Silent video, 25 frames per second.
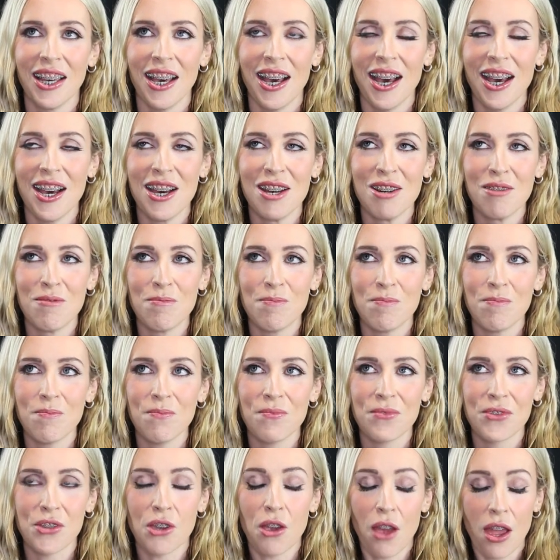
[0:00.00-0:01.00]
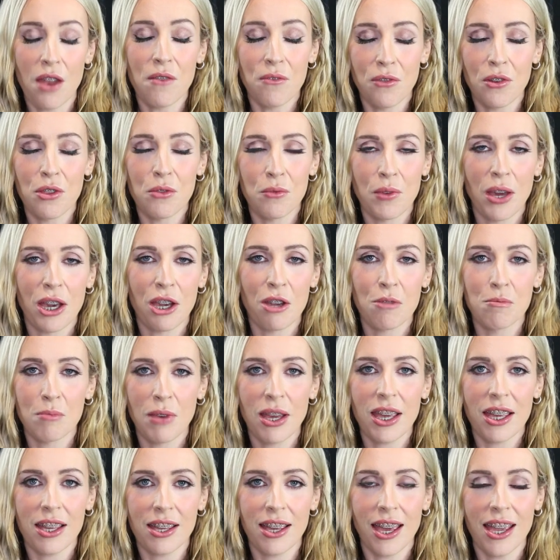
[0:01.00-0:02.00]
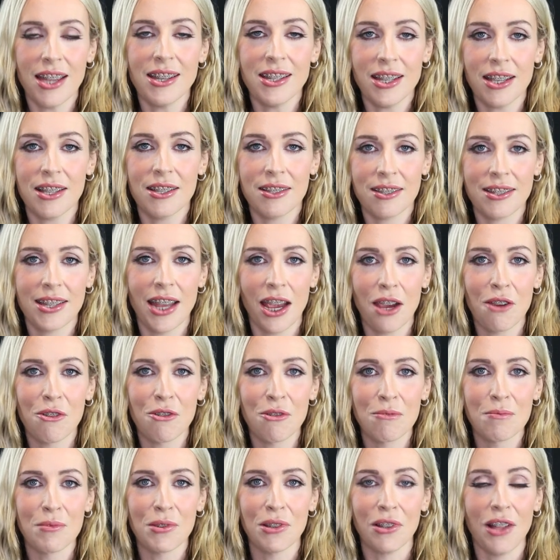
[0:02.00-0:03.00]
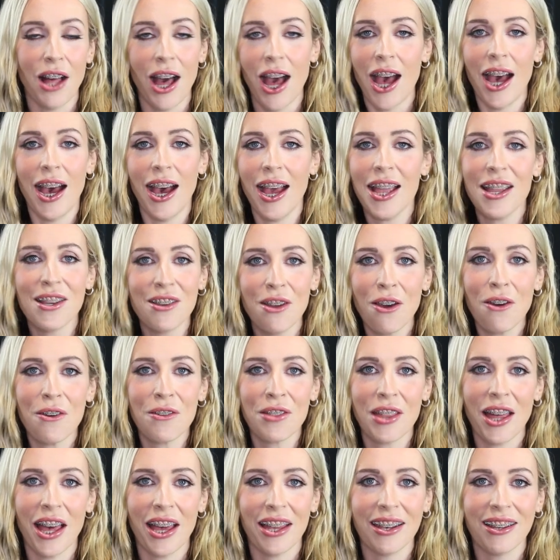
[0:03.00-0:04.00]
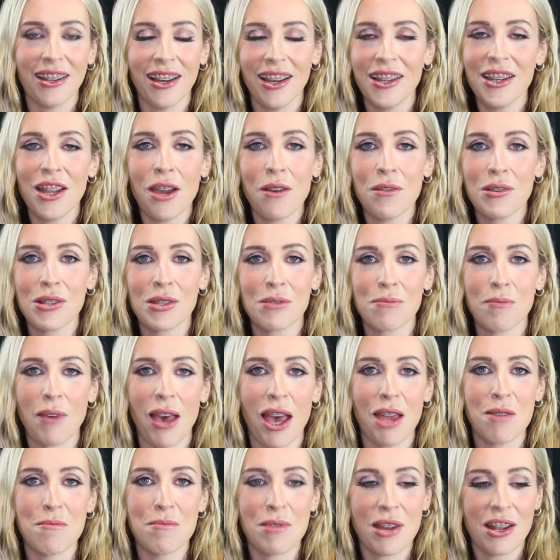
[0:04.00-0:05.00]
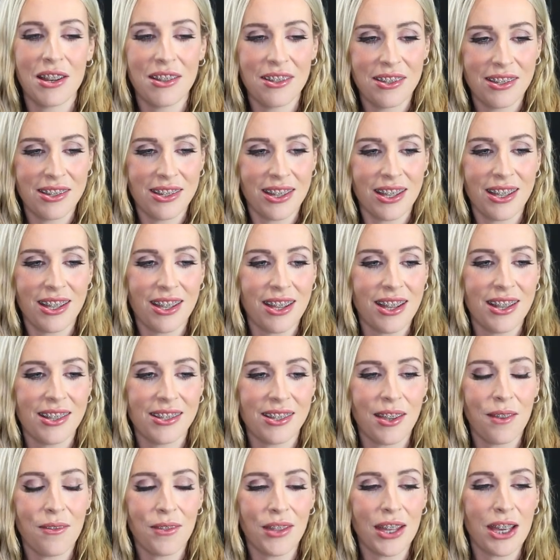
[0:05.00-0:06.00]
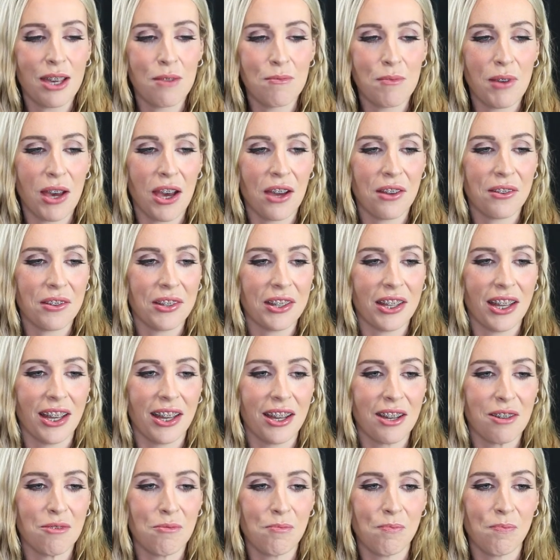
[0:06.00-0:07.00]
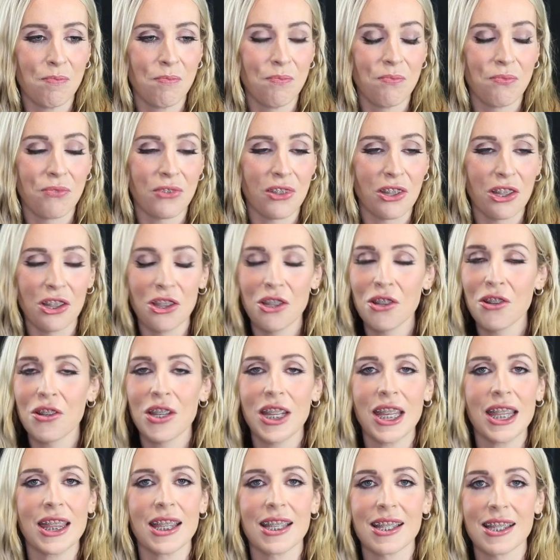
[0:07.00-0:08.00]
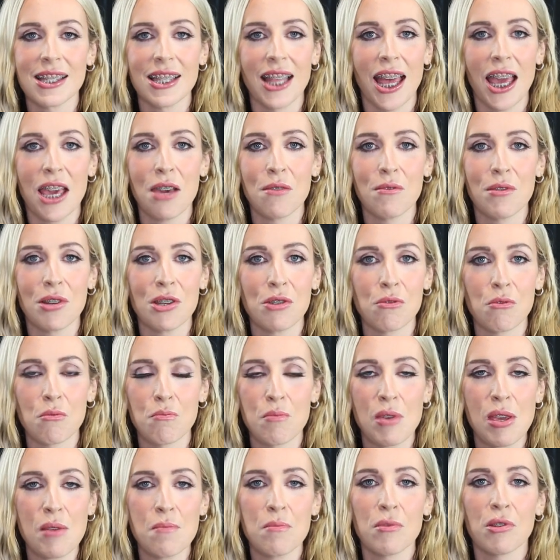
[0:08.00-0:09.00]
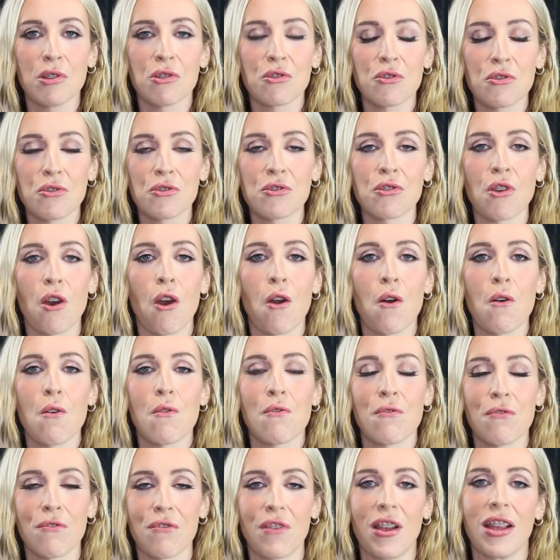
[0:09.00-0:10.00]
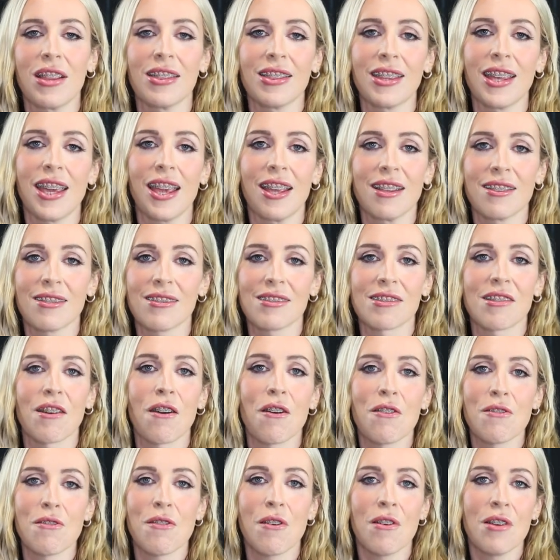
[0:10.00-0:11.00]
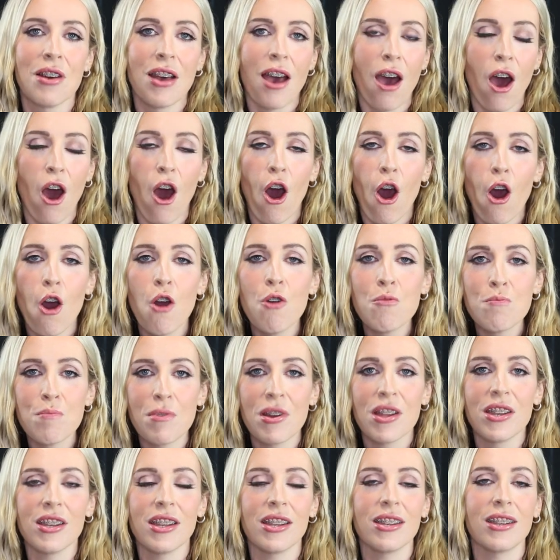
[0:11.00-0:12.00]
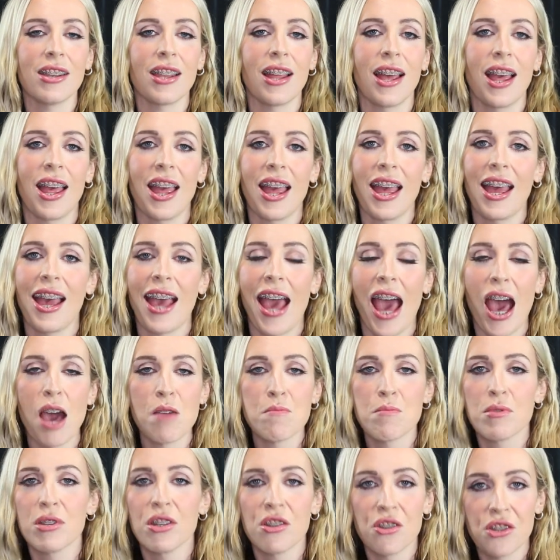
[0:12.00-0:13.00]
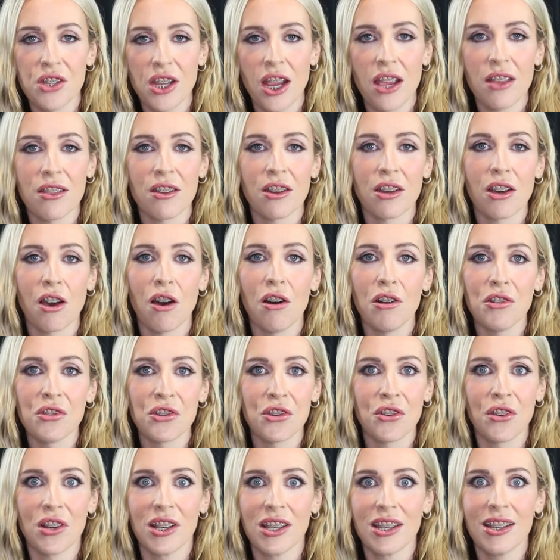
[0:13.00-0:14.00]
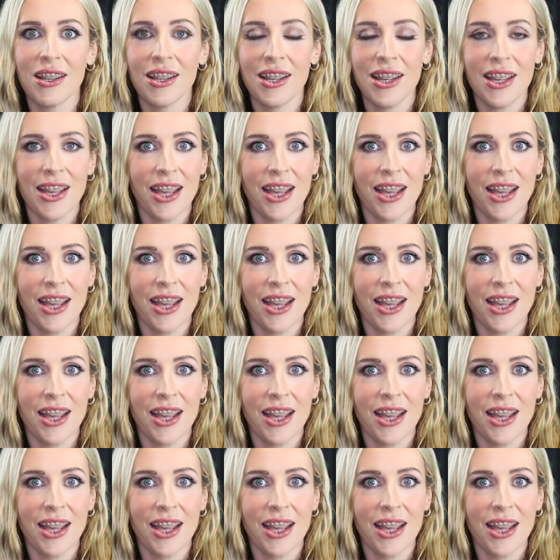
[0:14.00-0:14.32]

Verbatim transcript: Um, so, and for the record, my Hindi is terrible. I know that. I know it's bad, but I just, it's something about um, learning this language where people are so friendly and so open and happy to share their culture and